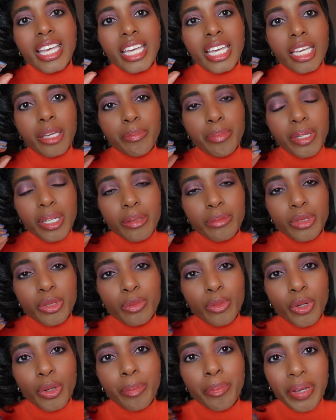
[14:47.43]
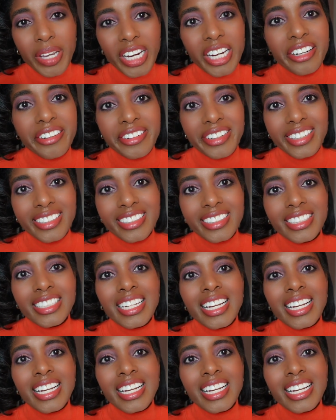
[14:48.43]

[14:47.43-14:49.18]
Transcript: it becomes more apparent,